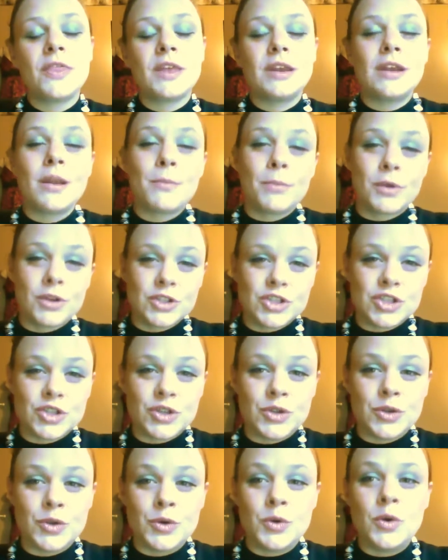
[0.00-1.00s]
the number
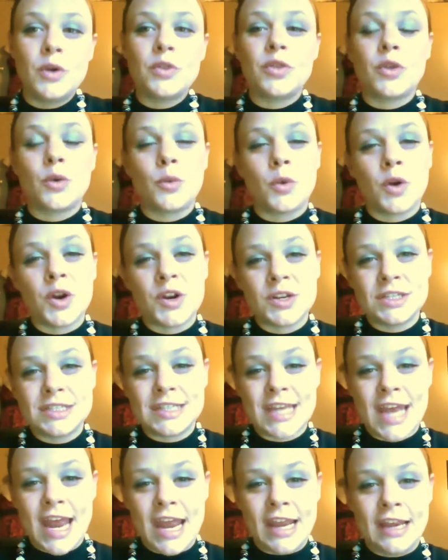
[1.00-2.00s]
2, the word
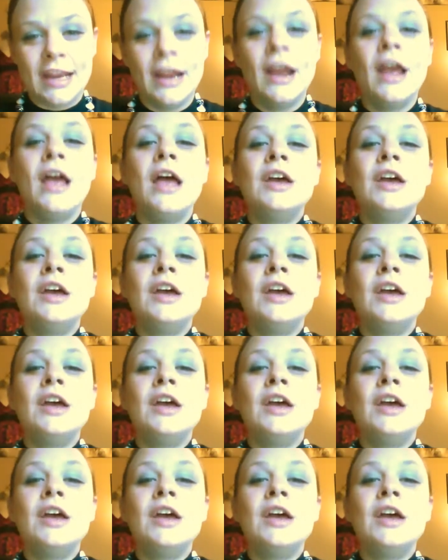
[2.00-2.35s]
day.